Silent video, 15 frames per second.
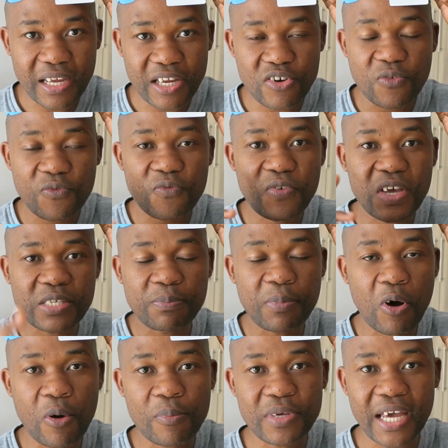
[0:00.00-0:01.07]
and your first
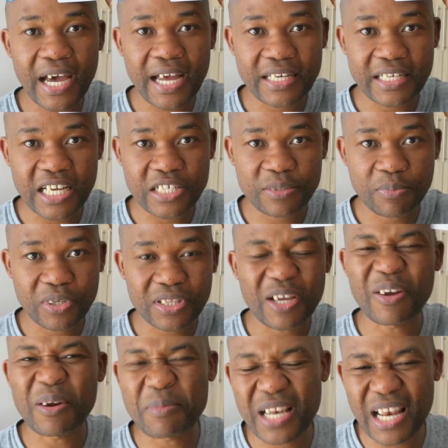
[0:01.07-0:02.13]
Power BI dashboard. They're
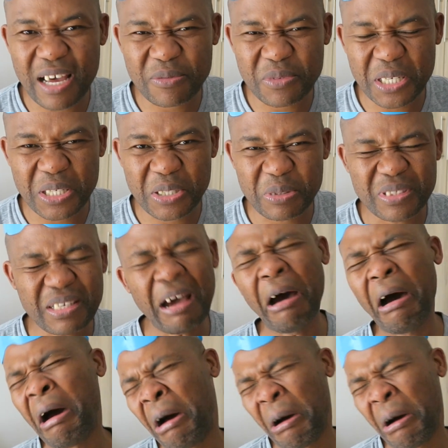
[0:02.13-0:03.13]
gonna be laughing at you. Say, oh,